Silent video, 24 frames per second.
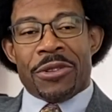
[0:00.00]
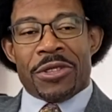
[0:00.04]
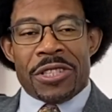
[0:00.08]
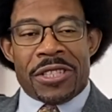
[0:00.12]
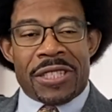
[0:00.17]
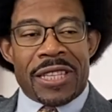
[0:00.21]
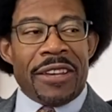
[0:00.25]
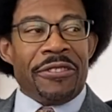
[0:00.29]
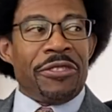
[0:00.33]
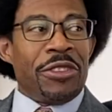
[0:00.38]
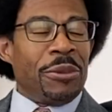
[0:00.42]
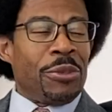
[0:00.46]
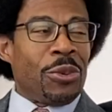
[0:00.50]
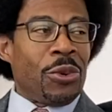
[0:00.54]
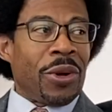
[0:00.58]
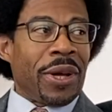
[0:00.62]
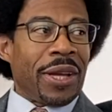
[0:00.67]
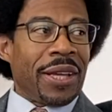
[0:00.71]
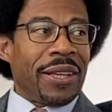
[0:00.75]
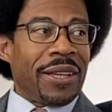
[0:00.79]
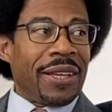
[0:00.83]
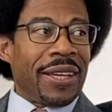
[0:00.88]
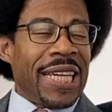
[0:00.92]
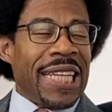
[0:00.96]
as a safety
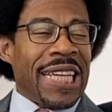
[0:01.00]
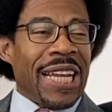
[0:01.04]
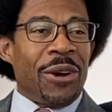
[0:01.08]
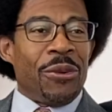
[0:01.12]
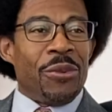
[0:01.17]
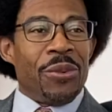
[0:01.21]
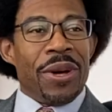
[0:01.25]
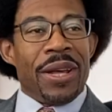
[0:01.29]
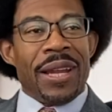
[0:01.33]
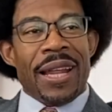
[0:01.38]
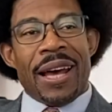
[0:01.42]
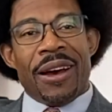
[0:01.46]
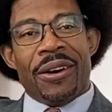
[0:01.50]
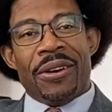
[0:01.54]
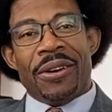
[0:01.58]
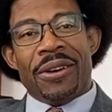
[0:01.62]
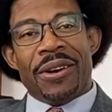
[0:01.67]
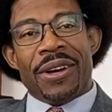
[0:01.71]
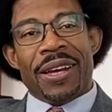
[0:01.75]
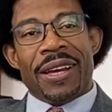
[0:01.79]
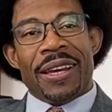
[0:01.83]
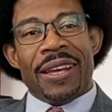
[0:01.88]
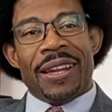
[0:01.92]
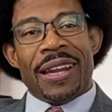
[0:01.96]
boy, and I went
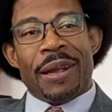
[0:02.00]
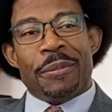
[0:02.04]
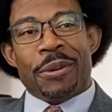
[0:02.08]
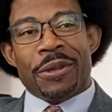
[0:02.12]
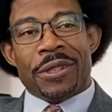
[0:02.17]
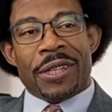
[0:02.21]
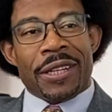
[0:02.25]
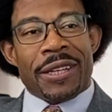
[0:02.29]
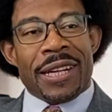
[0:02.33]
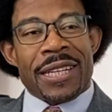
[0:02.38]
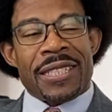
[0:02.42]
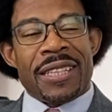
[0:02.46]
out and I protected.